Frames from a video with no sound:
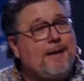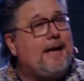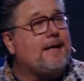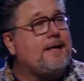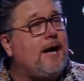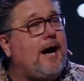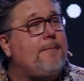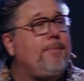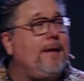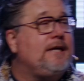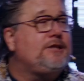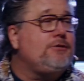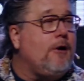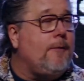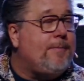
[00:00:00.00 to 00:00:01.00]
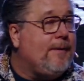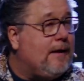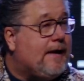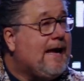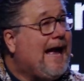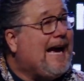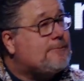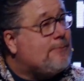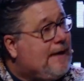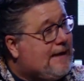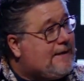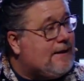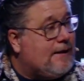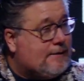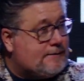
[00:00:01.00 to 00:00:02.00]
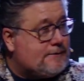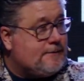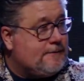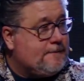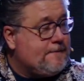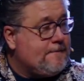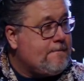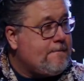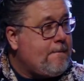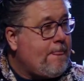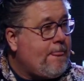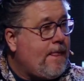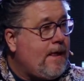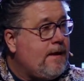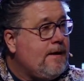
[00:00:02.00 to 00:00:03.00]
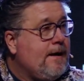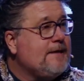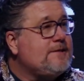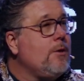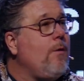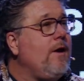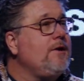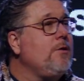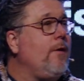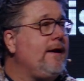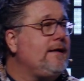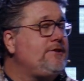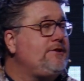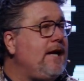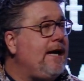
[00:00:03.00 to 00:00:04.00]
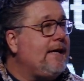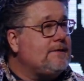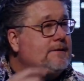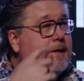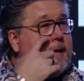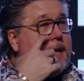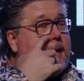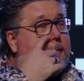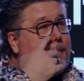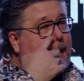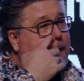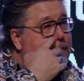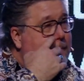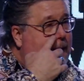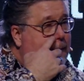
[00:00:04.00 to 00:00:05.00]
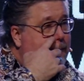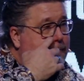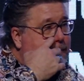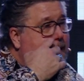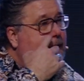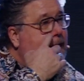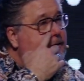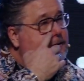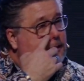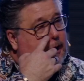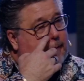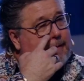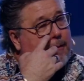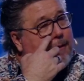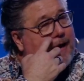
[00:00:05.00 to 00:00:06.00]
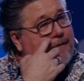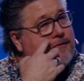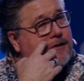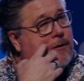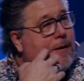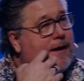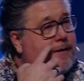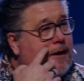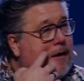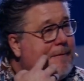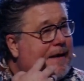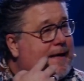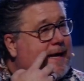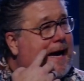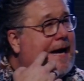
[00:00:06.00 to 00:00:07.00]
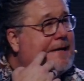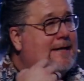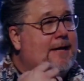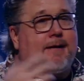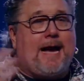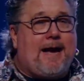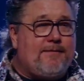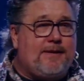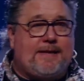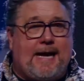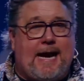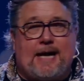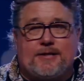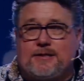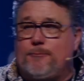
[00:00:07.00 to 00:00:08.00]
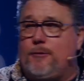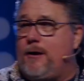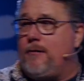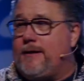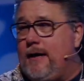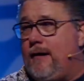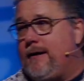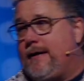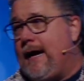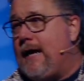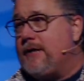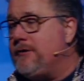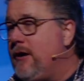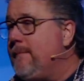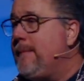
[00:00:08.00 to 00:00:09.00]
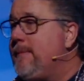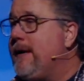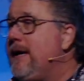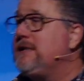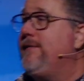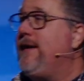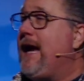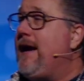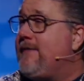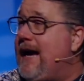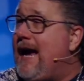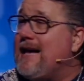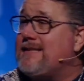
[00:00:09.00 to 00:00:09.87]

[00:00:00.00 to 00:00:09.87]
and let God bless you openly. That's what he does. It's a one-to-one exchange. Many years ago, my wife took away all my cash. I don't have any cash anymore. I don't carry cash on me because if I have